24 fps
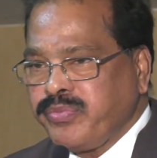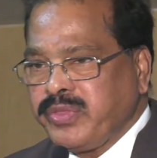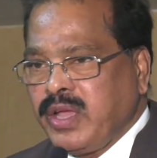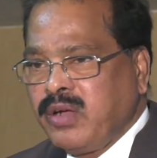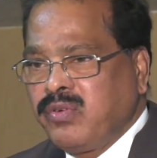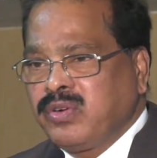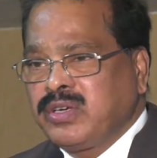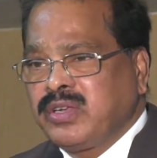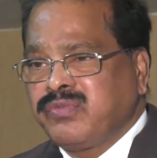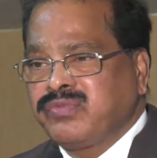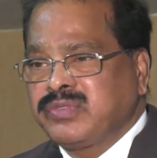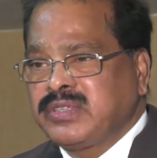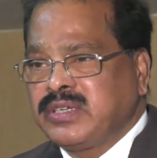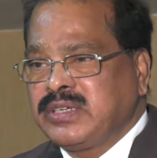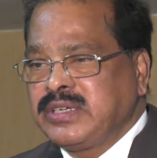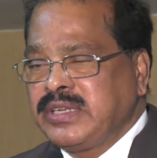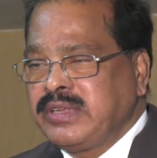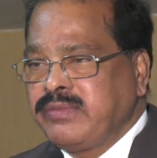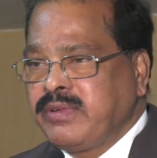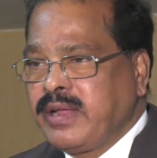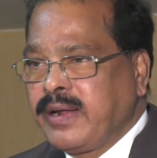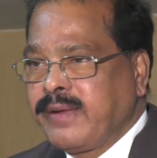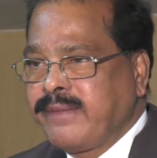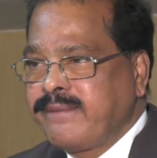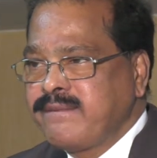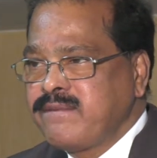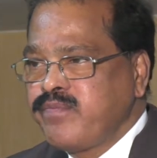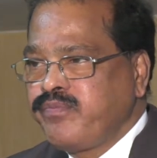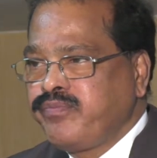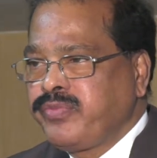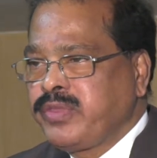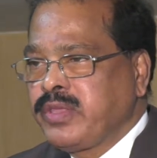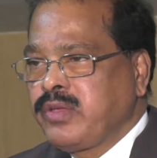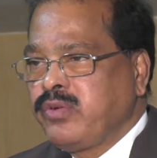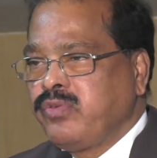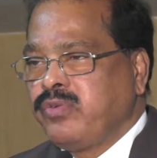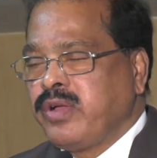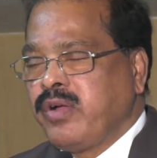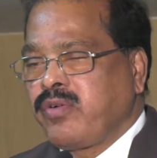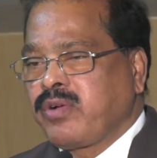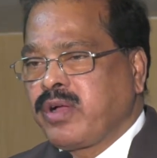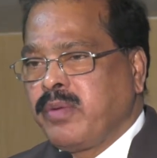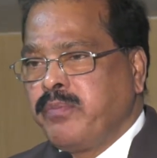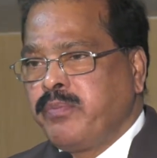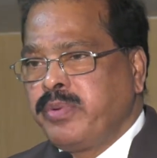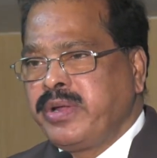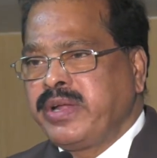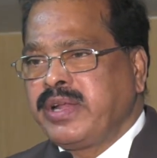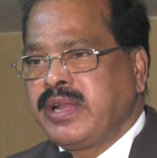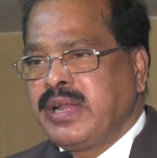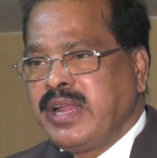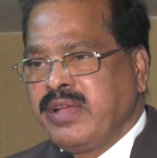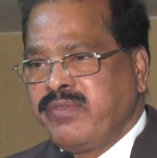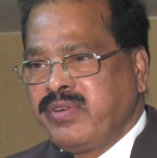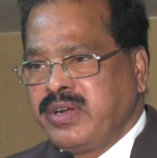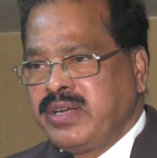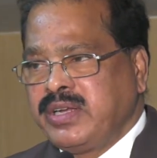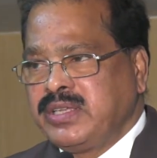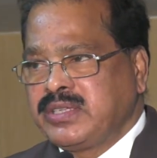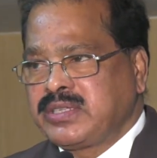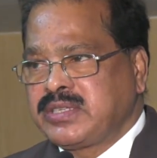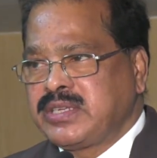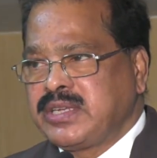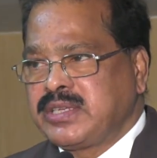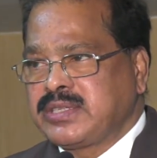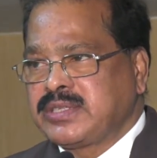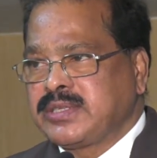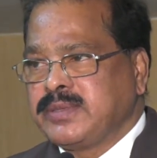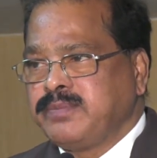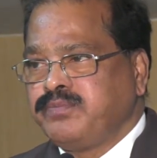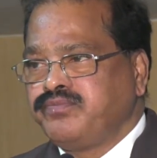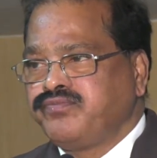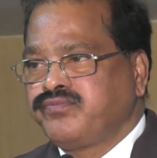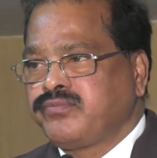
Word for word: Out of thirty-one, we have completed eleven districts.